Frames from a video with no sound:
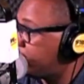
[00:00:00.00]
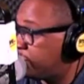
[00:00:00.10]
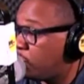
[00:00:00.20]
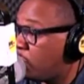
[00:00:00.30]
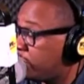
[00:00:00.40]
Is
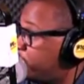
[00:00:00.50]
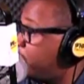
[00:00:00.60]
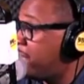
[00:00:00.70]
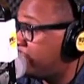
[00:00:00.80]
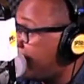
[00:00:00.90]
it the ones
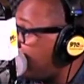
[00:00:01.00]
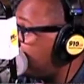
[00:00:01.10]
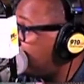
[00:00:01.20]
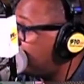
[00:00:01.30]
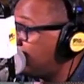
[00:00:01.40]
who've made it out
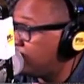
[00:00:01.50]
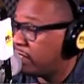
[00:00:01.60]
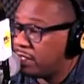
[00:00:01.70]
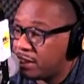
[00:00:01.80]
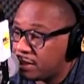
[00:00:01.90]
of the
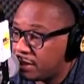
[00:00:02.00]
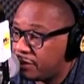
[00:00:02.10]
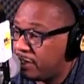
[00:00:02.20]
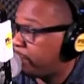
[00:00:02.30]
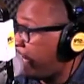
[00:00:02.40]
community? Is it
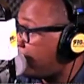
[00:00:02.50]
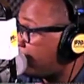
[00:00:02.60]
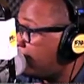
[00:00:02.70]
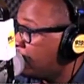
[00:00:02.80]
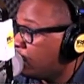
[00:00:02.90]
the
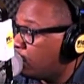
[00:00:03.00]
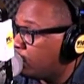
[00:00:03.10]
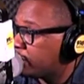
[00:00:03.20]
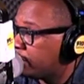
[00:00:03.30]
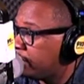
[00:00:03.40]
parent? Who
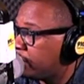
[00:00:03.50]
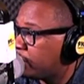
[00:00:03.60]
should be